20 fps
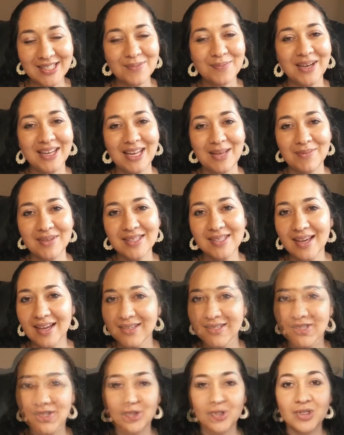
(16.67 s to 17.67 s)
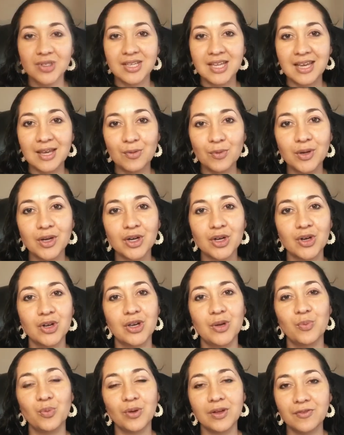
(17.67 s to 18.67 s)
My name is Esther. Today we are going to
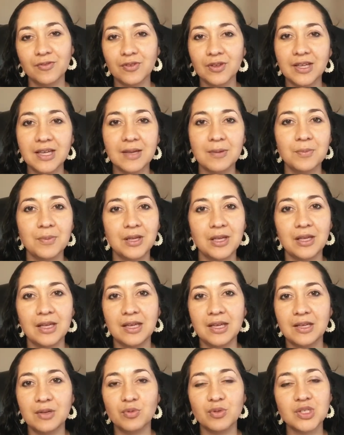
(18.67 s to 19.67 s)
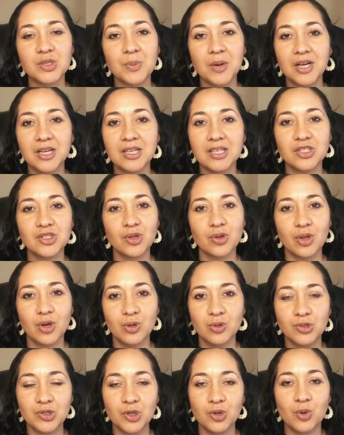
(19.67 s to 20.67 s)
briefly be responding to
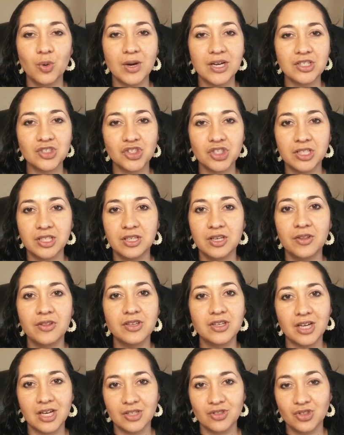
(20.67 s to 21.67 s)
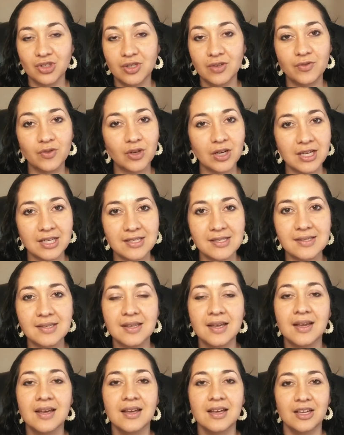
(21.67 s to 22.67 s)
those who question the doctrine of grace
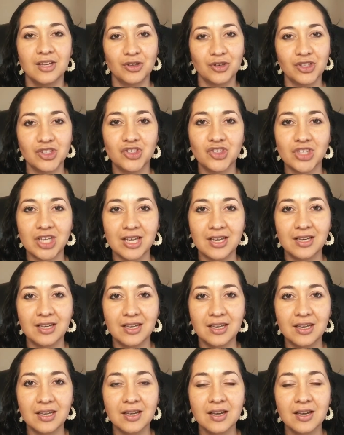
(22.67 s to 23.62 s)
in Christianity.